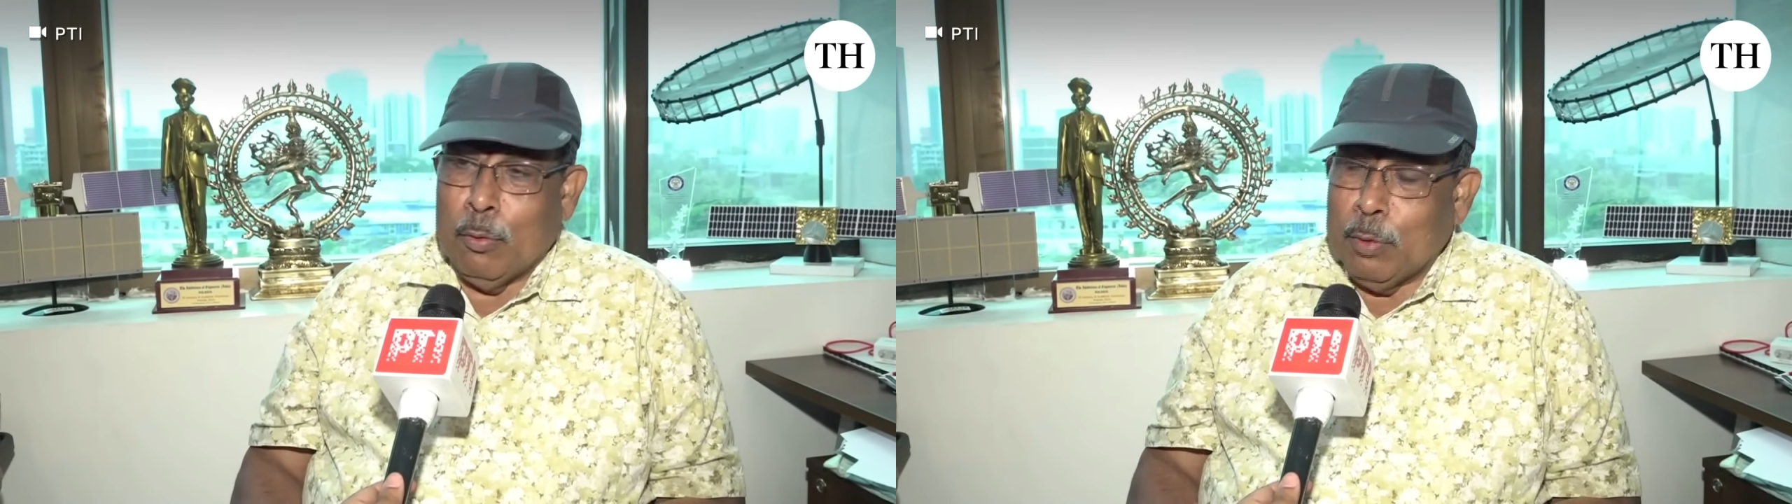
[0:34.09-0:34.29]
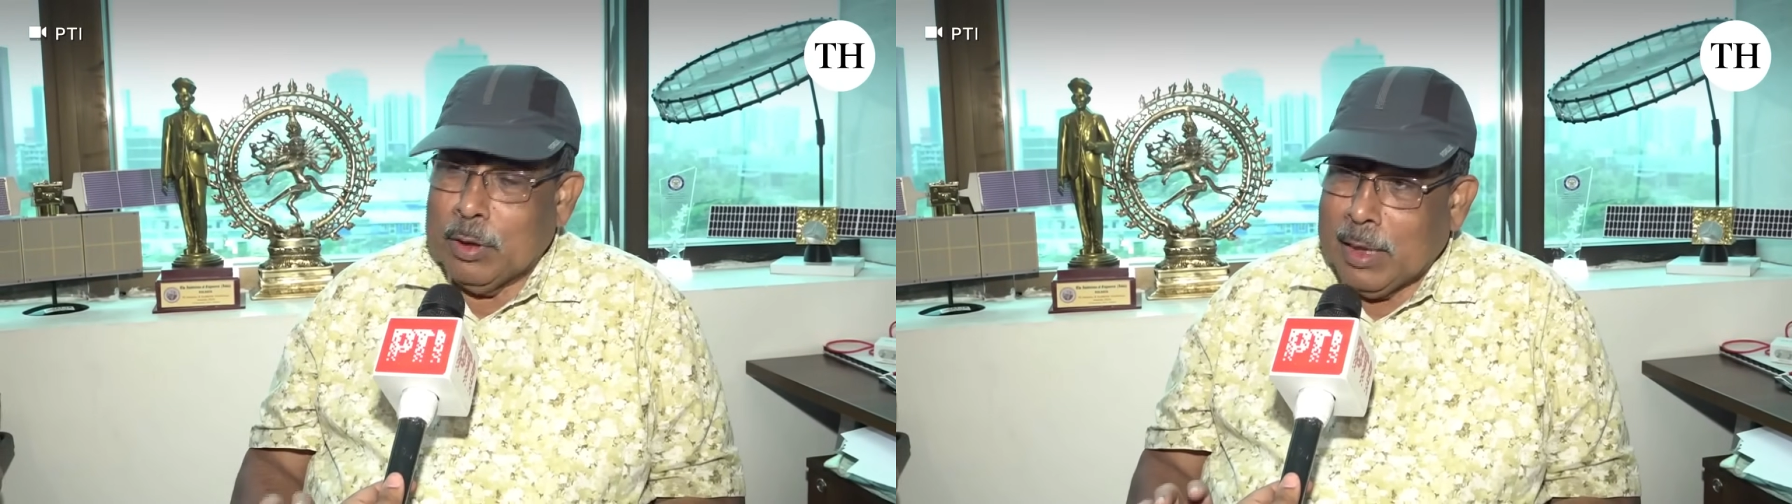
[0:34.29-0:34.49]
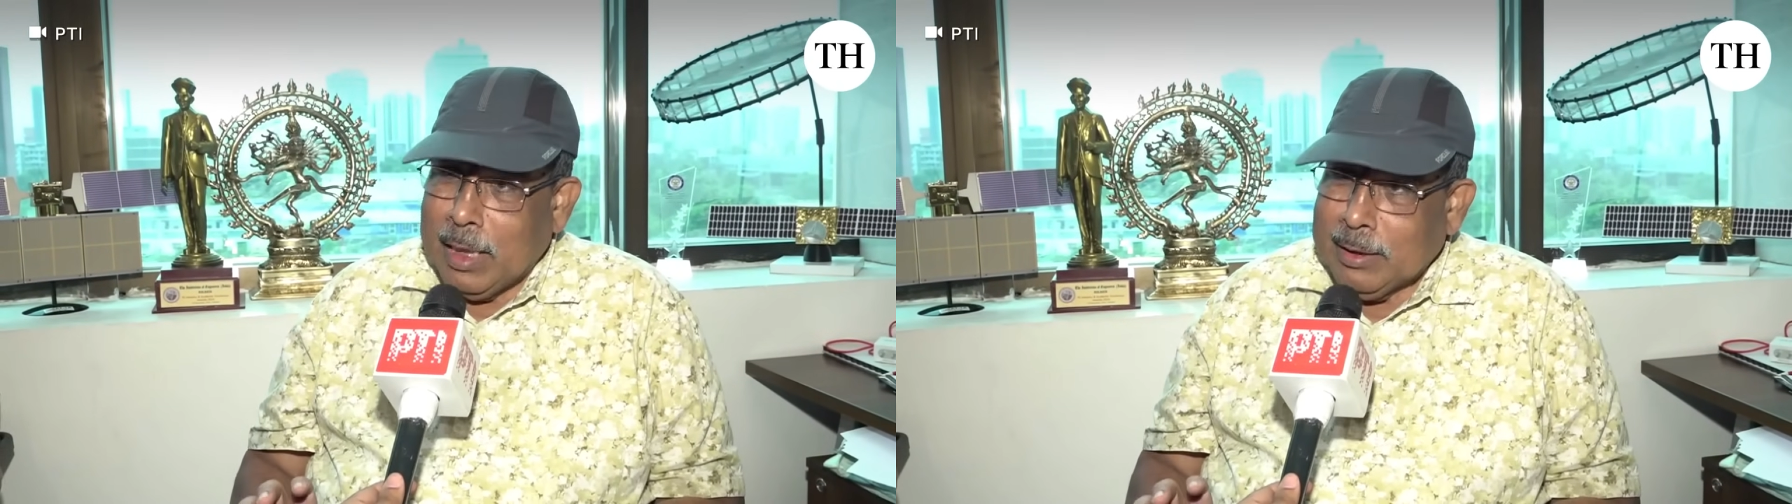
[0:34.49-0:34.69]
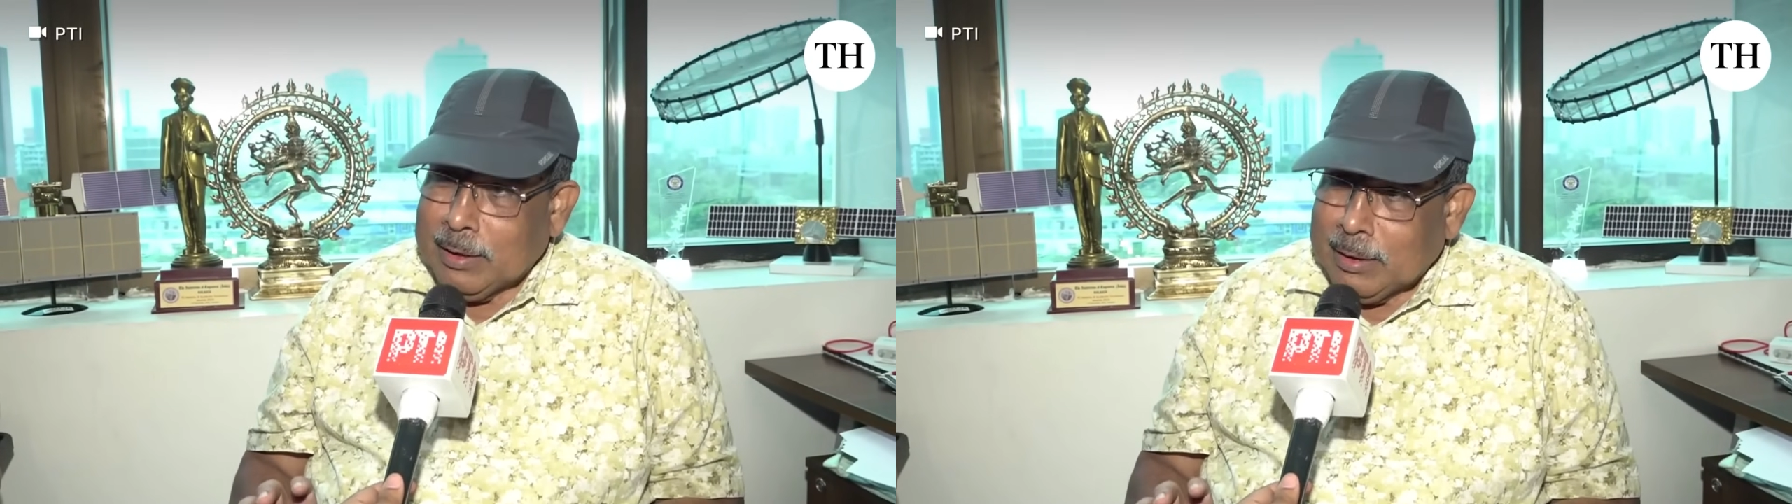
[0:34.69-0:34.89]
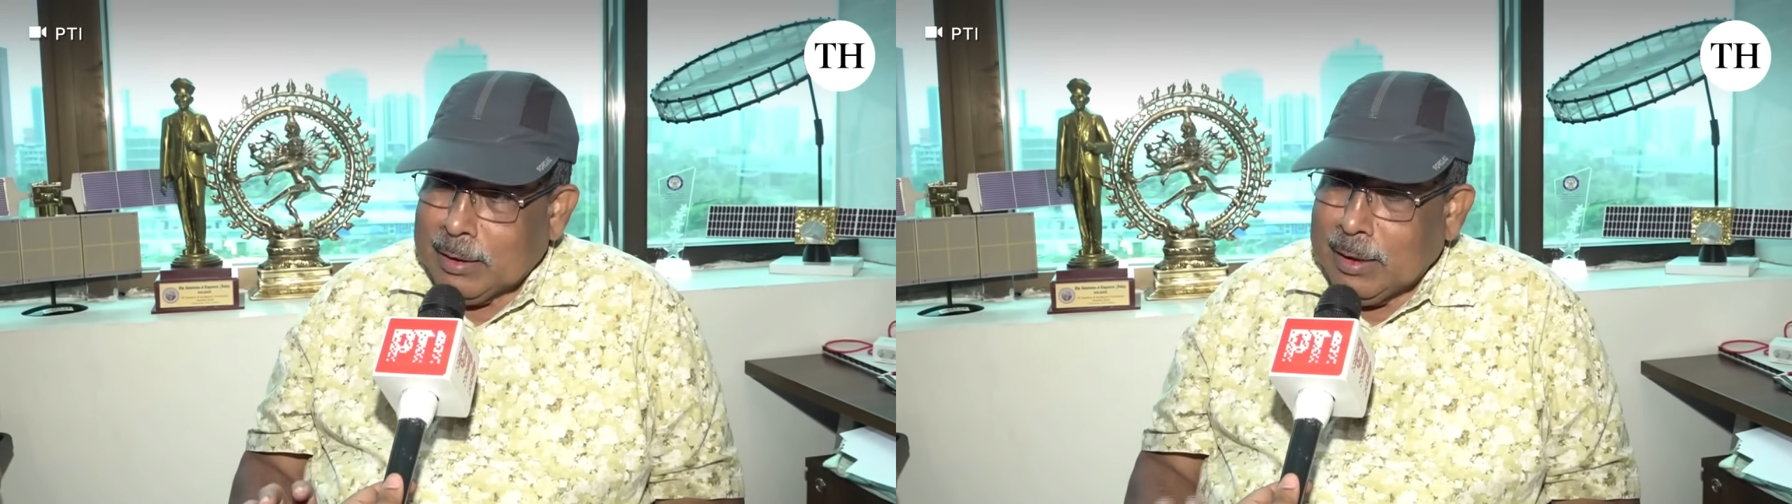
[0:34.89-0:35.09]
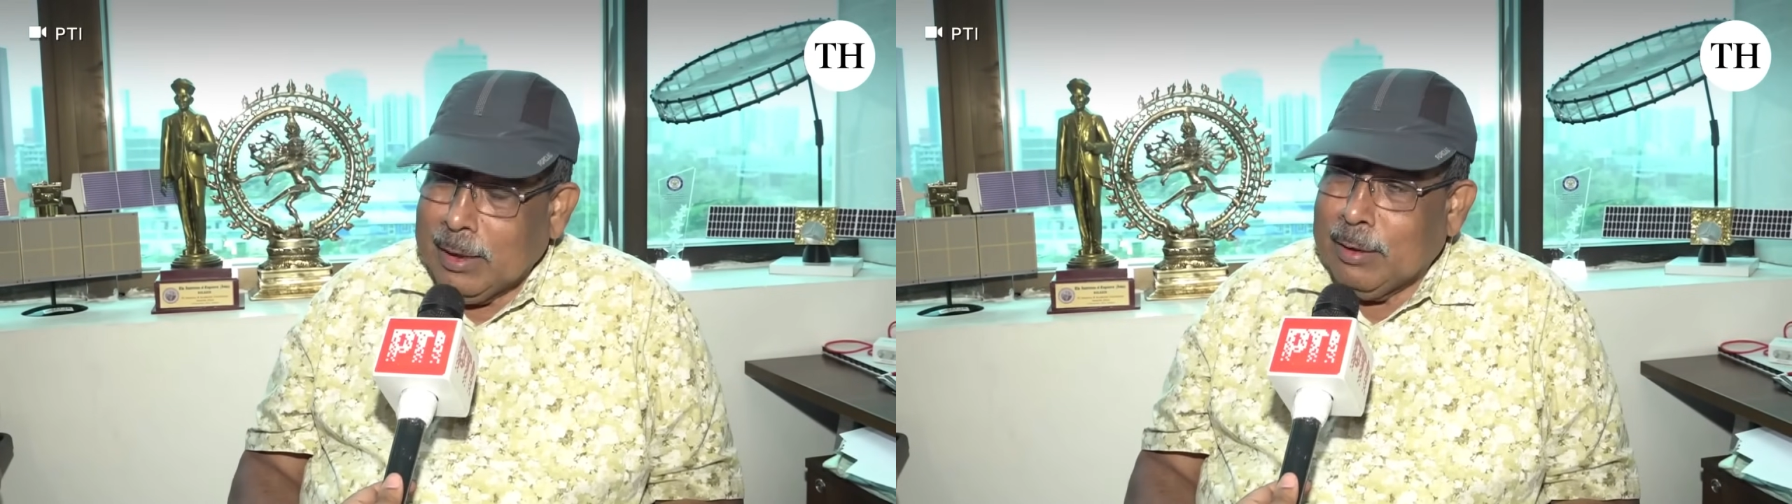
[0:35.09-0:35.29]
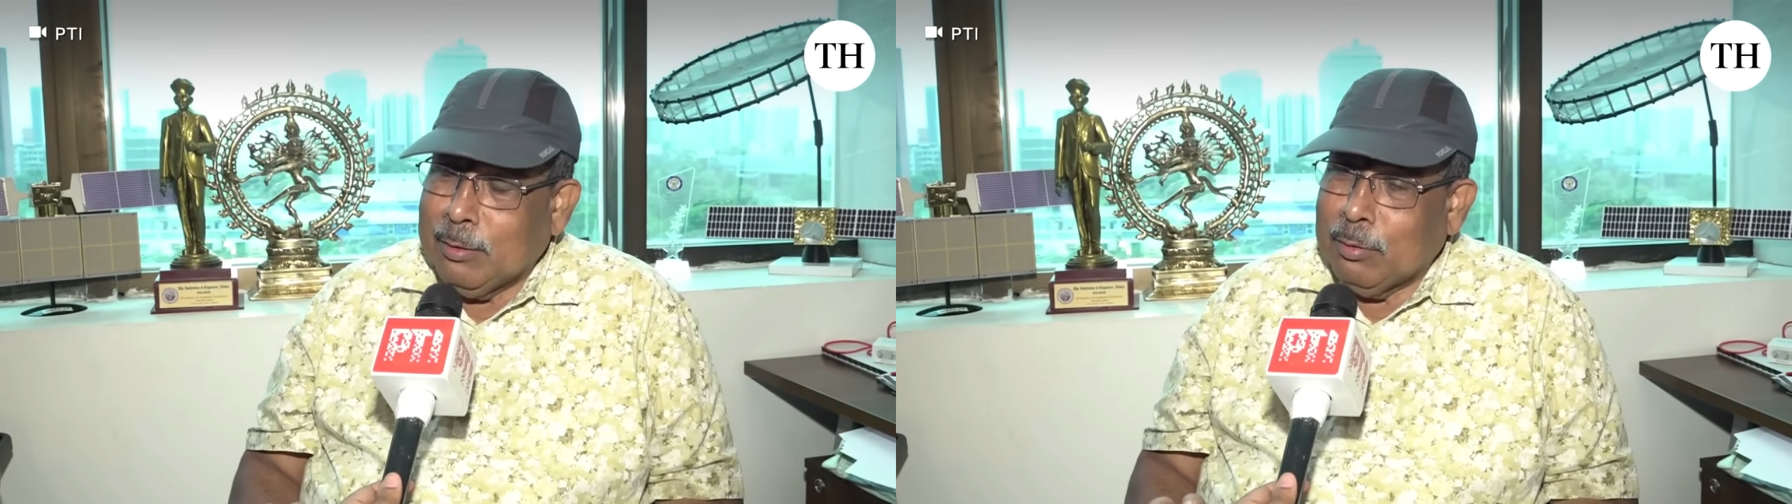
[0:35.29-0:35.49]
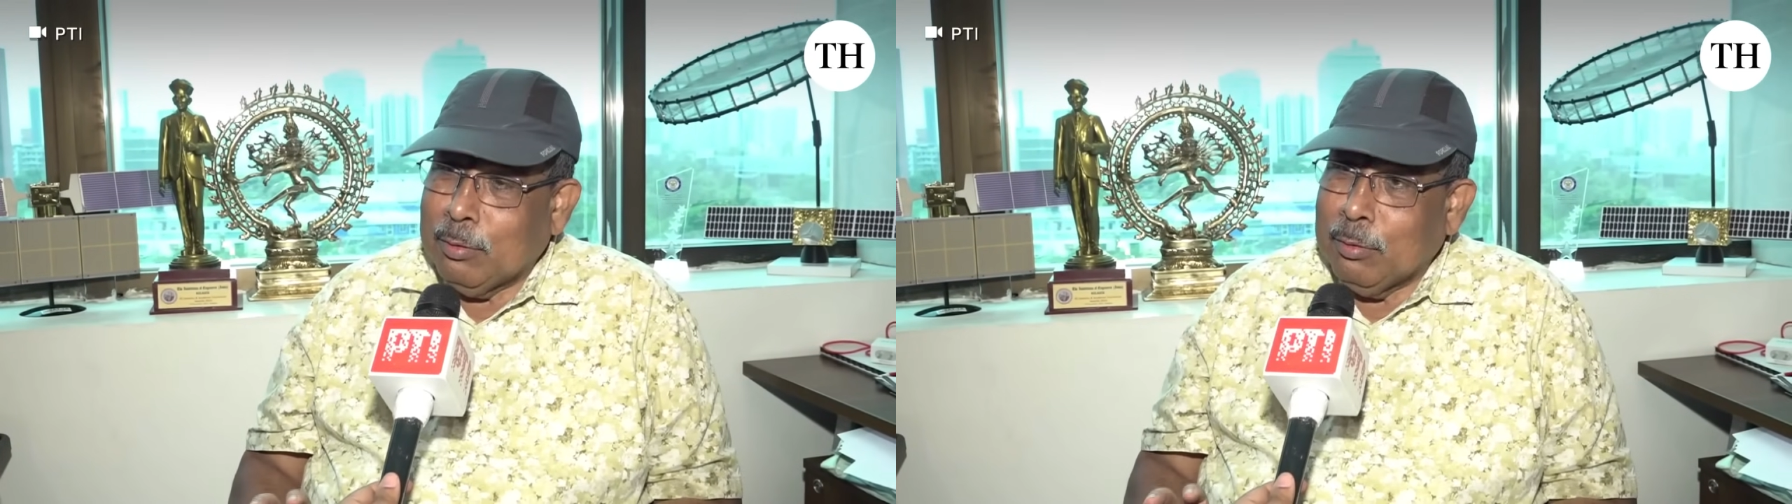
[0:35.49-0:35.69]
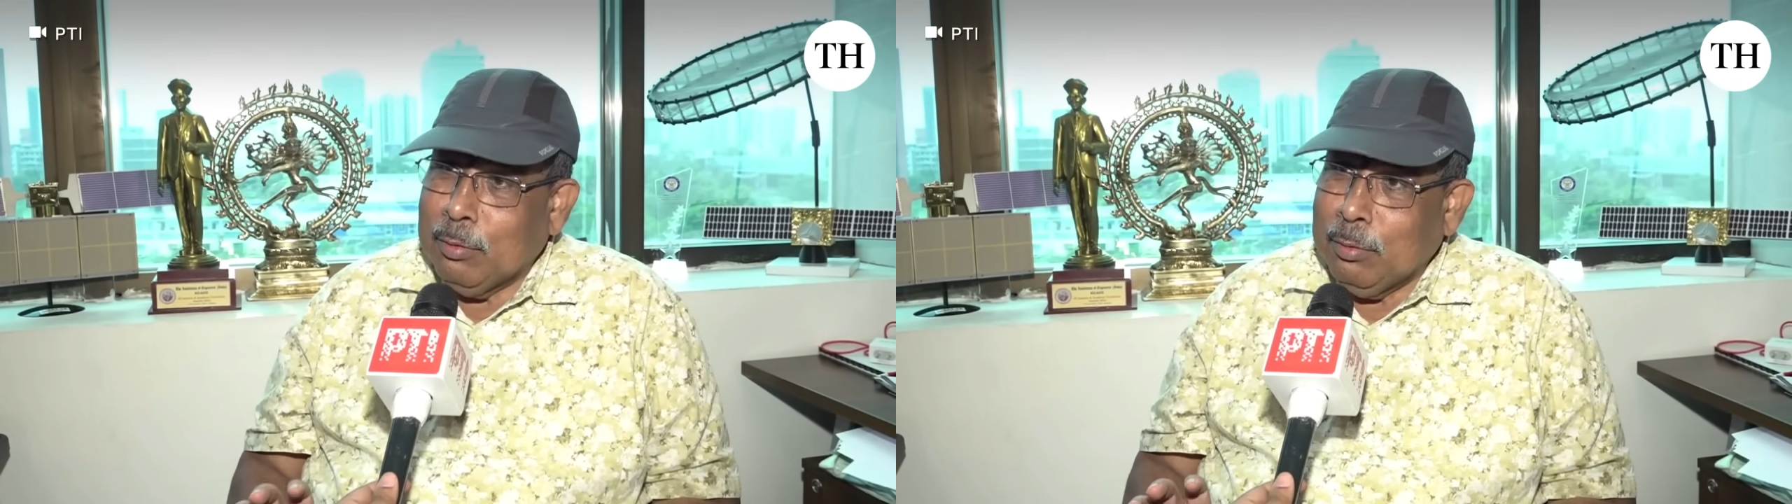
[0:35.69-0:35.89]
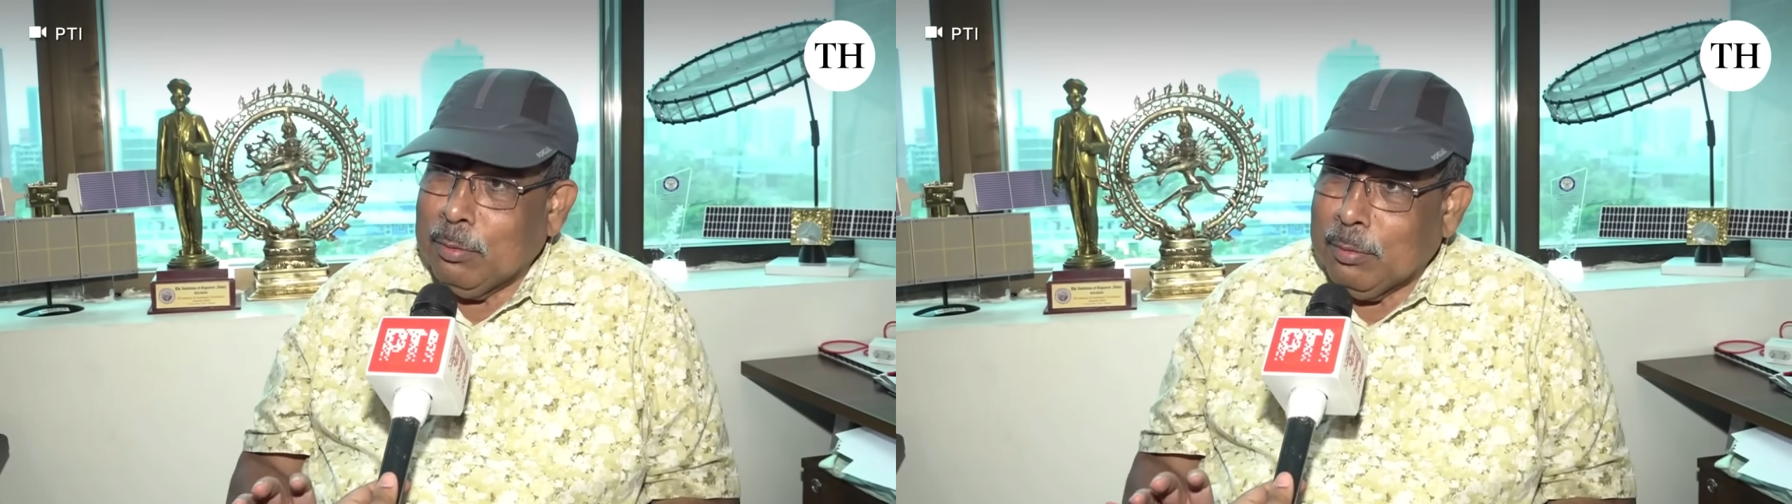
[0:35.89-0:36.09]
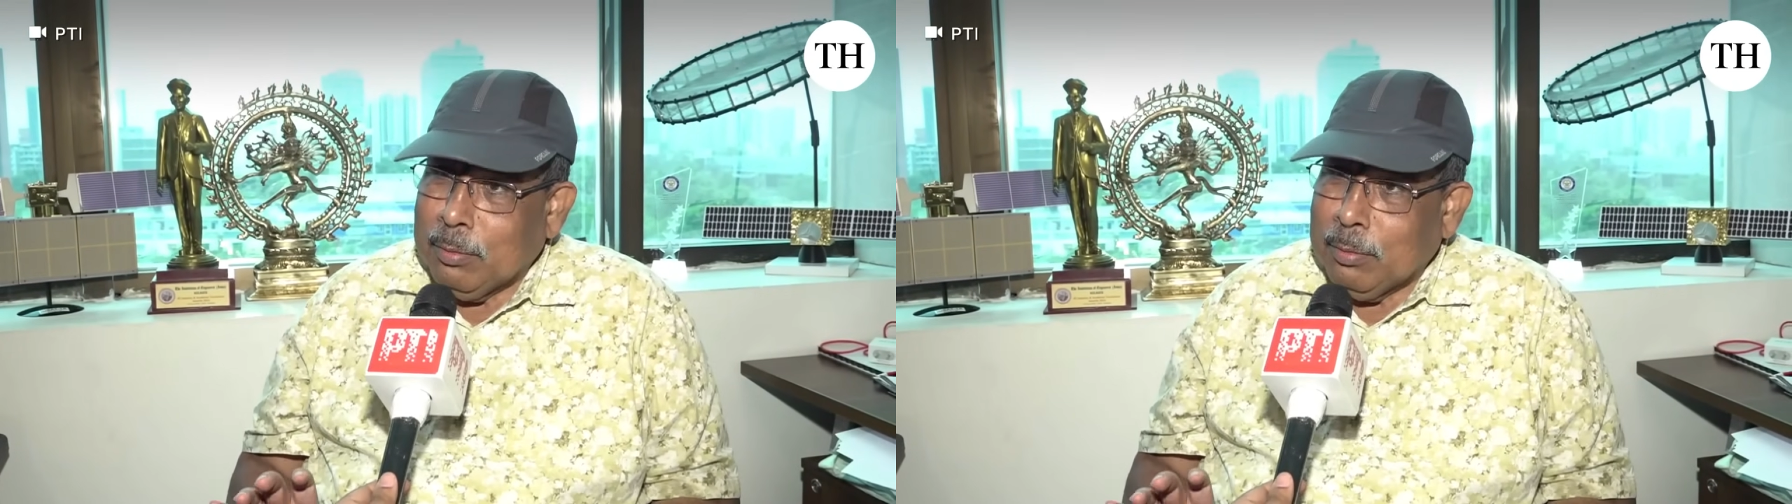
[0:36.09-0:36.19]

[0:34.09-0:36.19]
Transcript: which can see through